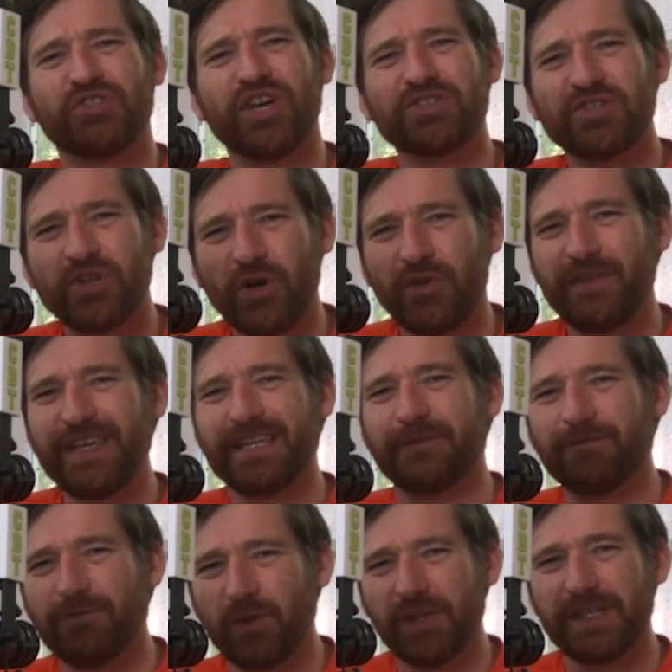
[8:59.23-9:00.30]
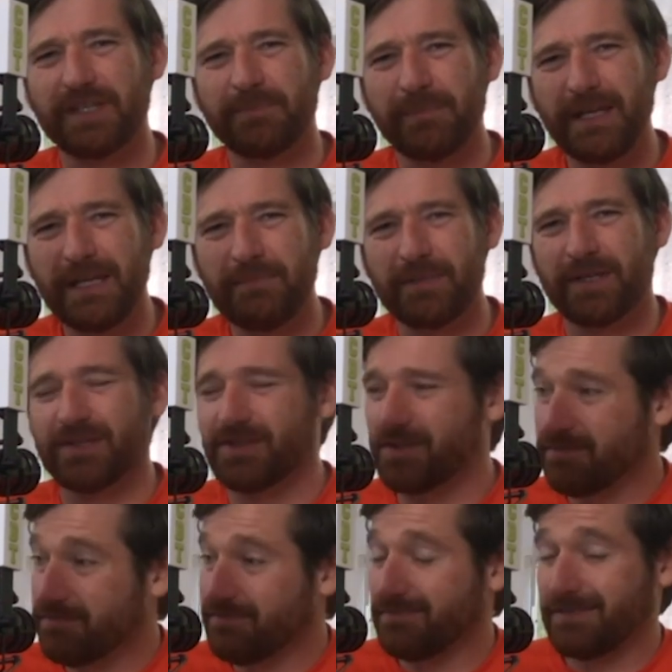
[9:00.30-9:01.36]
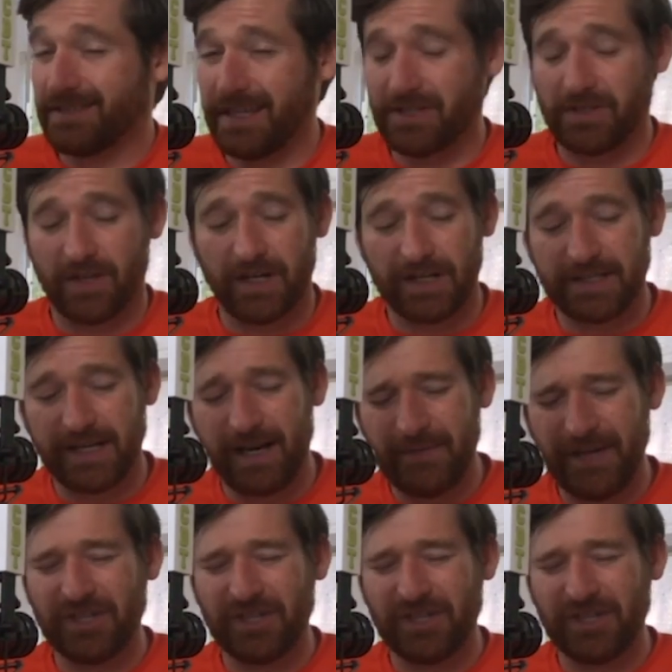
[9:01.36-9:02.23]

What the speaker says: doesn't know if he can fully commit because it takes a lot of time.